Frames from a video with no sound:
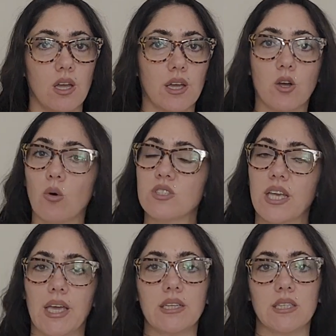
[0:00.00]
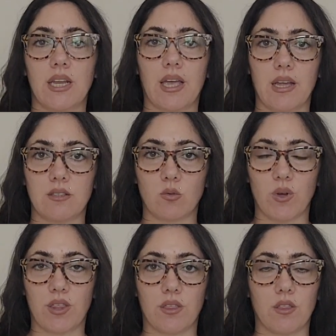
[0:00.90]
goes hand in hand
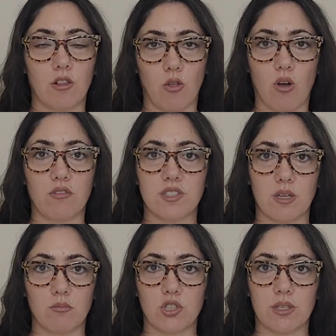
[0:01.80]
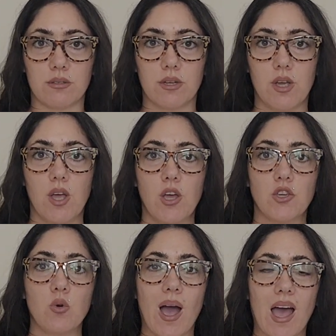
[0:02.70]
with the law of assumption.
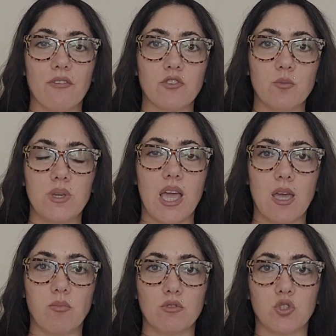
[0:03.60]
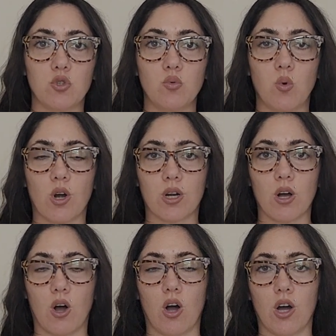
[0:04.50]
You have to be able to
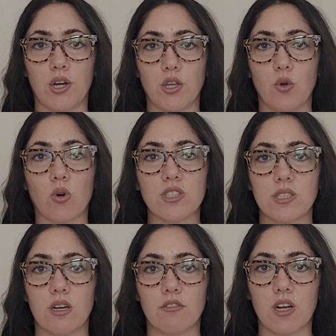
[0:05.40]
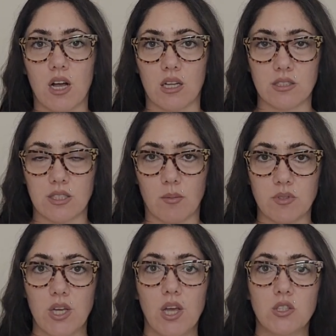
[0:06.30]
work on your
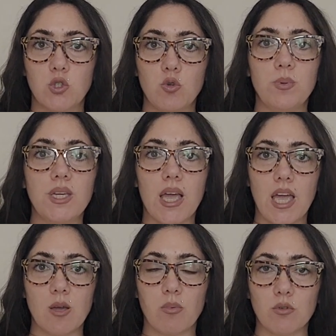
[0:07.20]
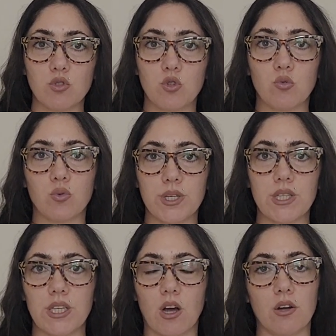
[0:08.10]
self-concept to be able to
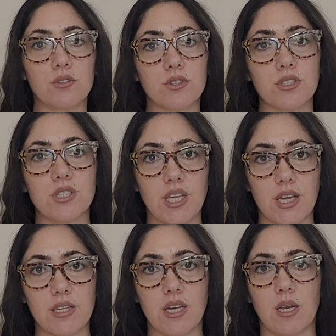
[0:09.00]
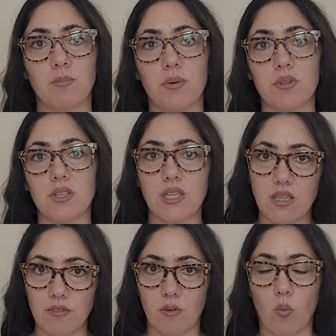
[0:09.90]
really understand and
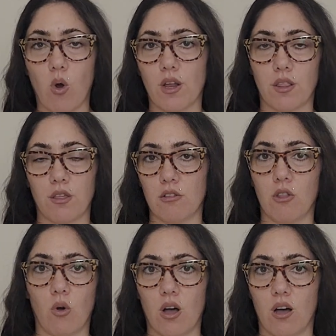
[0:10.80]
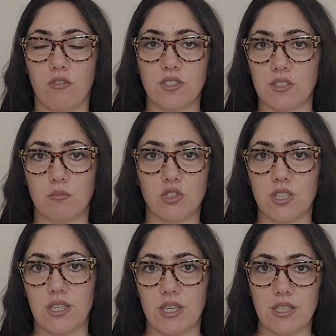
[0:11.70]
believe what the law of
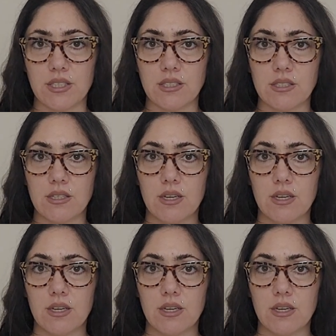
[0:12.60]
assumption is,